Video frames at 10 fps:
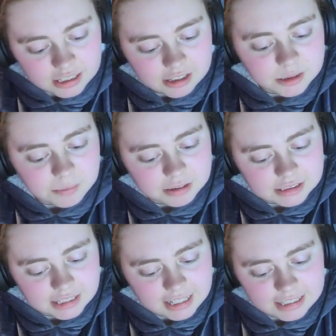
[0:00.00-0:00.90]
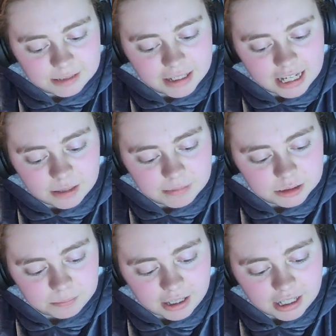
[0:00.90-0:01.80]
Like I was about to say, I think my
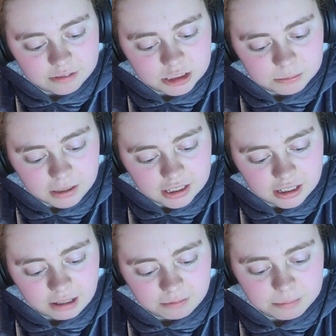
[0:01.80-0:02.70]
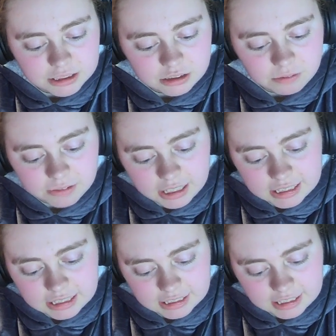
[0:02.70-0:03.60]
elemental power is back. I'm the master of
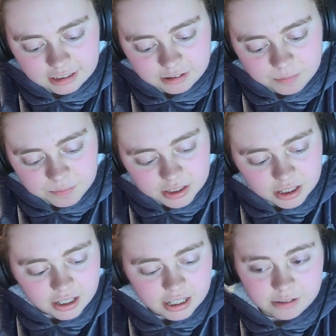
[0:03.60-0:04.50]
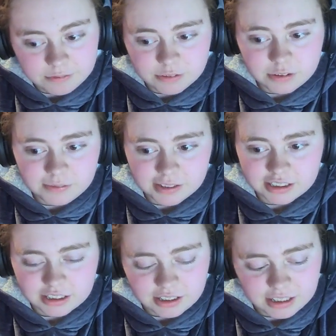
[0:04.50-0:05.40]
lightning again, in full
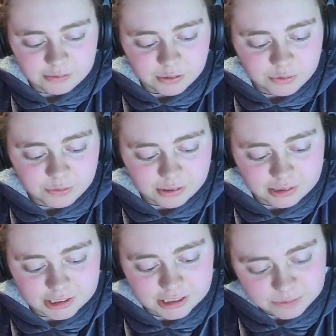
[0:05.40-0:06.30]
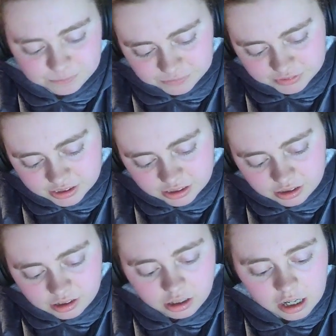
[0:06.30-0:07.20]
fur, in full force.
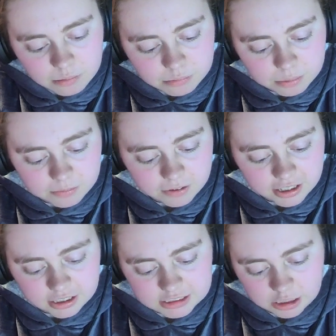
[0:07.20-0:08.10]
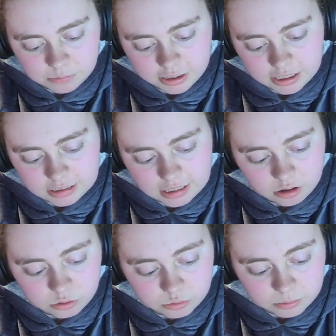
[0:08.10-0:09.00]
But before they could celebrate, a
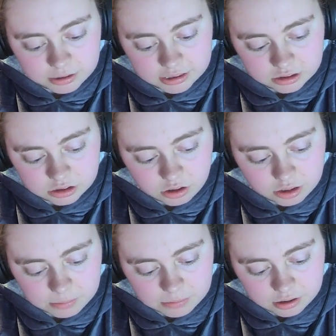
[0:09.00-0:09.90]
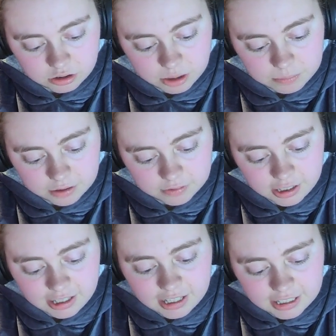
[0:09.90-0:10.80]
loud rumbling cut them cut him off,
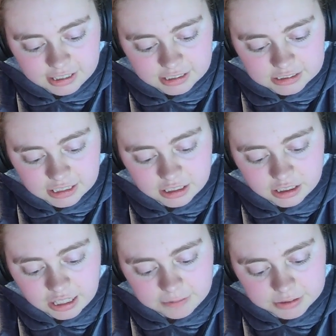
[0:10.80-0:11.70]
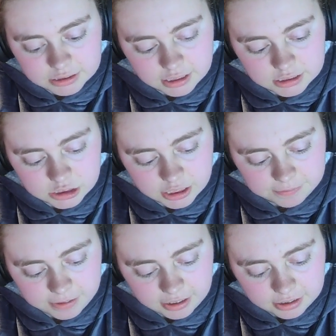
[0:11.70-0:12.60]
and the entire cabin started to
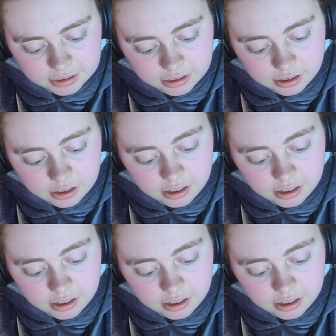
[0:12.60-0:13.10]
shake violently.